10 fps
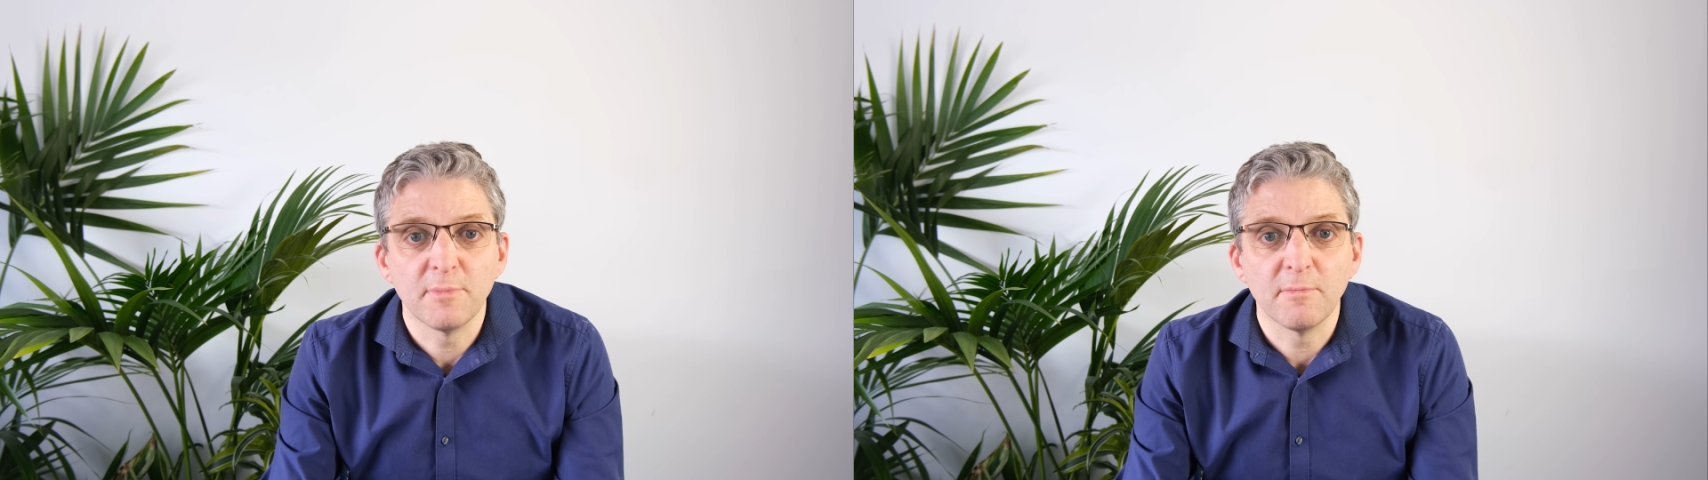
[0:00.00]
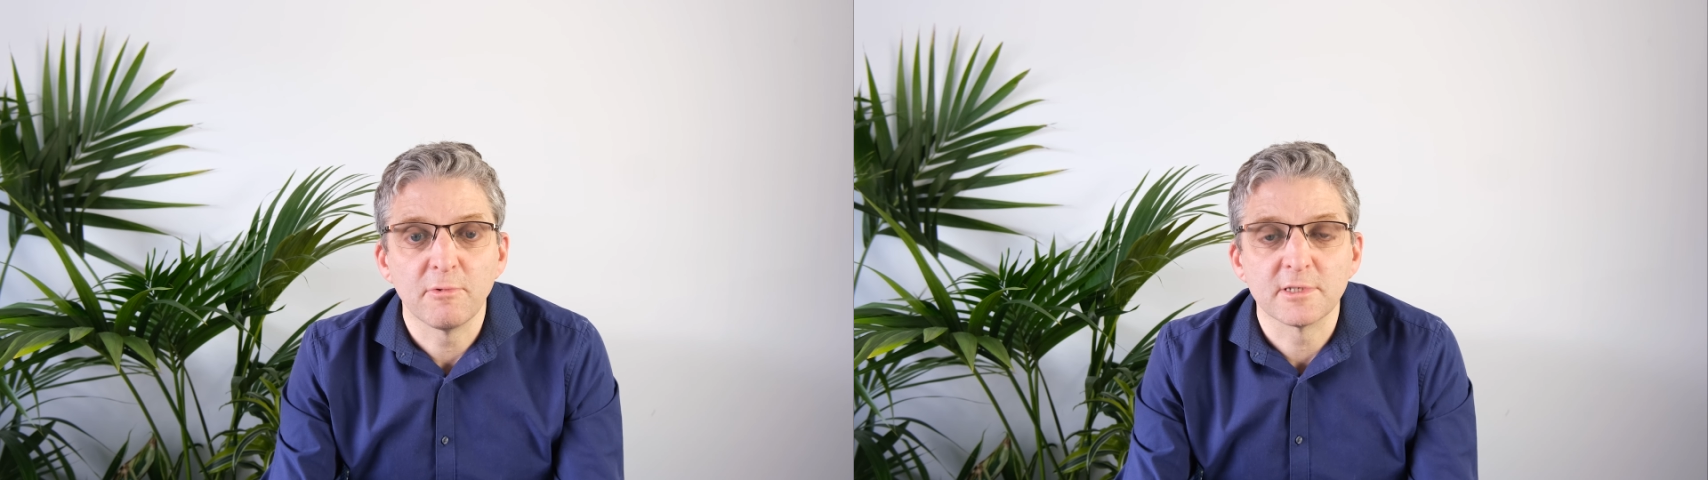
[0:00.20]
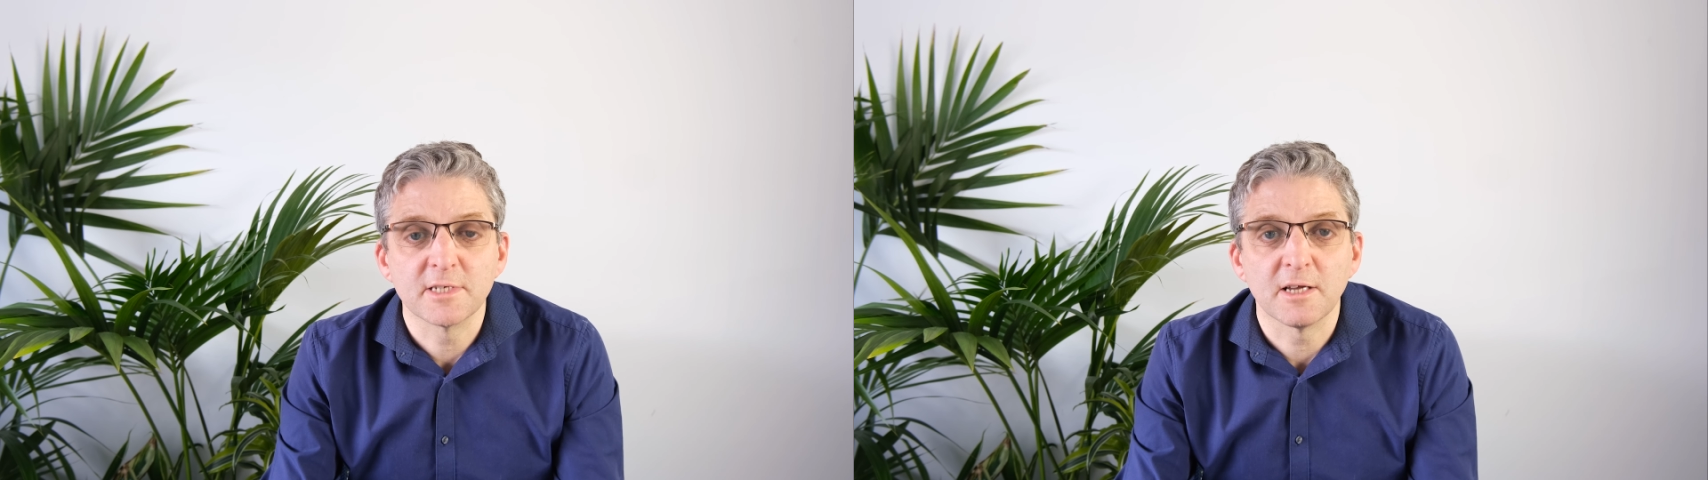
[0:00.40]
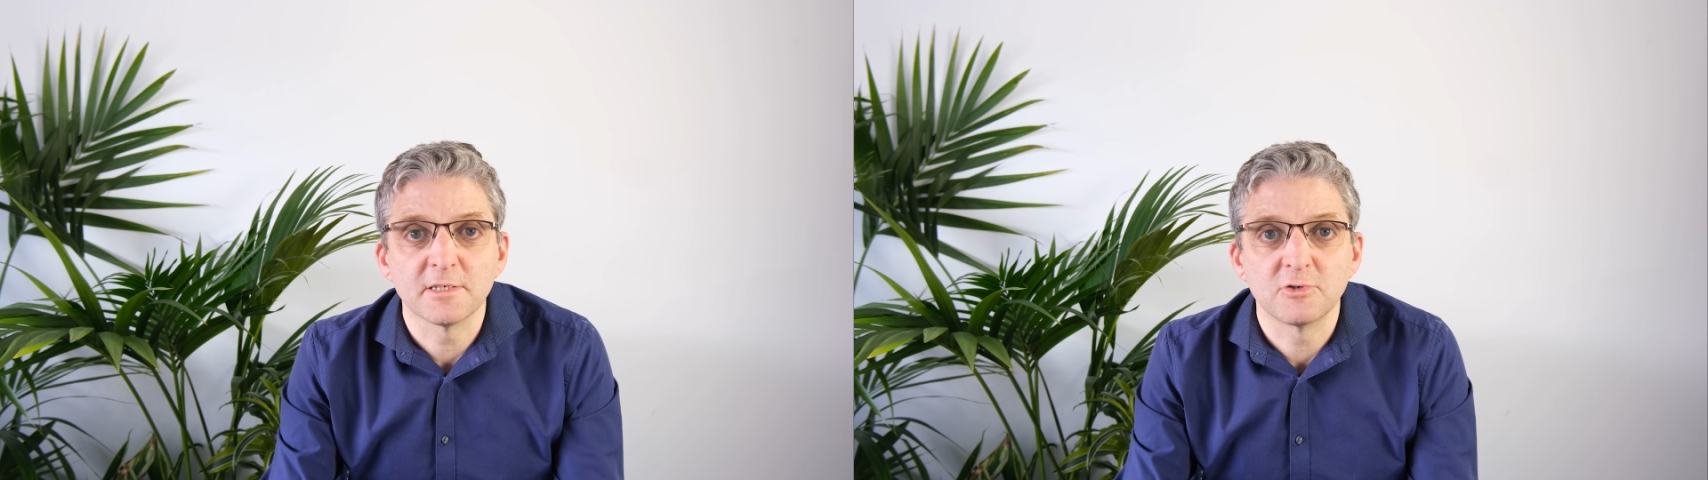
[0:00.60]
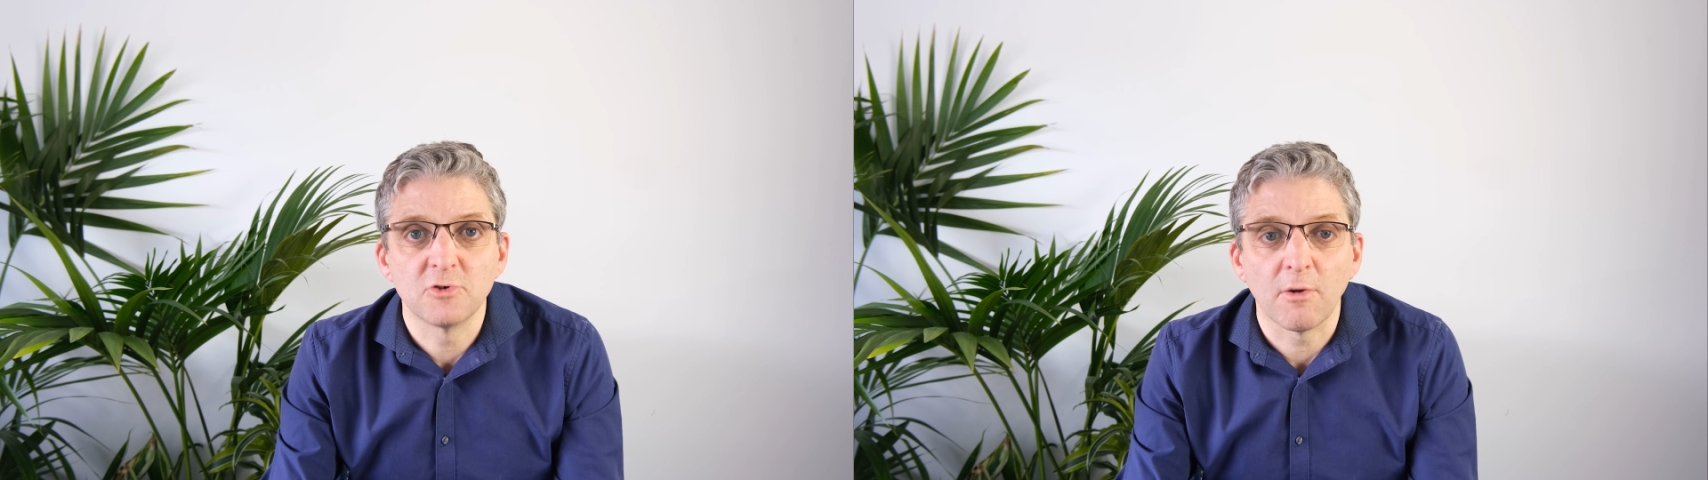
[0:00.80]
pump will start
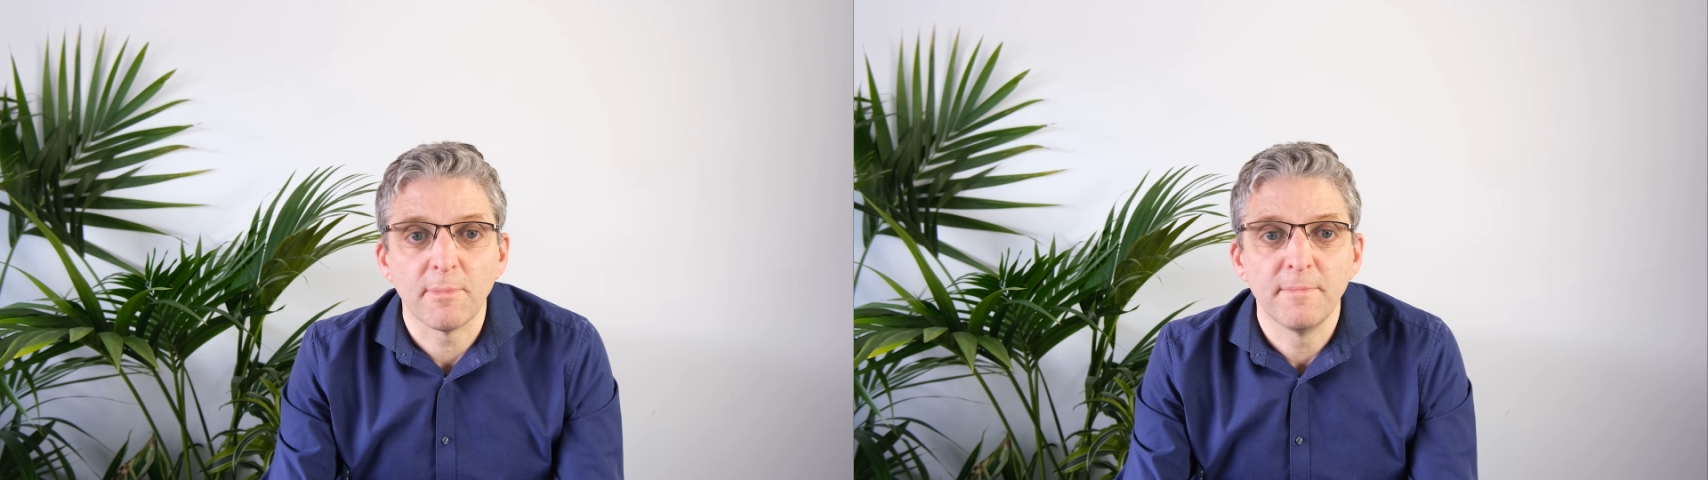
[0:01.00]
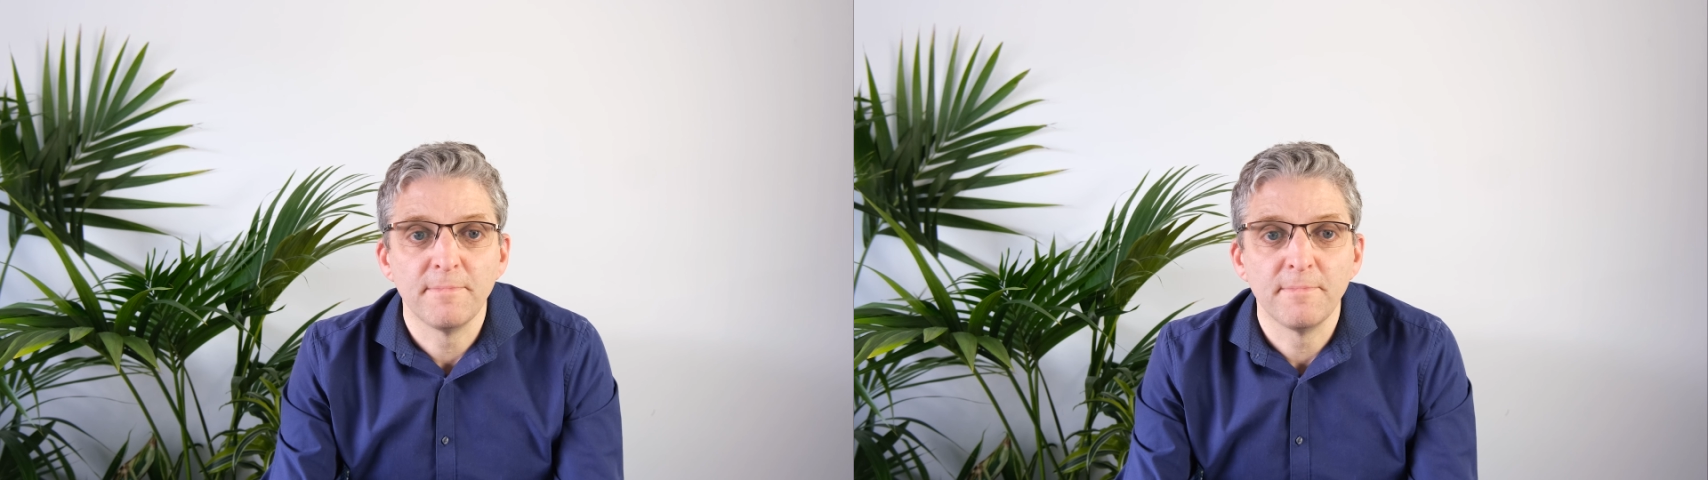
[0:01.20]
to drop.